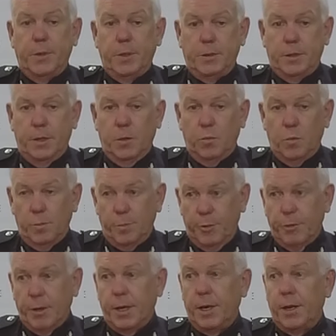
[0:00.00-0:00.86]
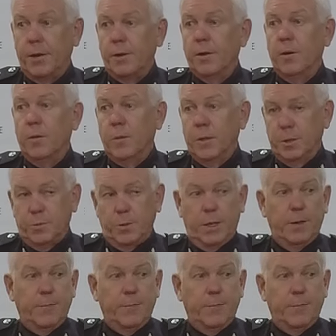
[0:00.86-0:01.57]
but we'll be ready to go once we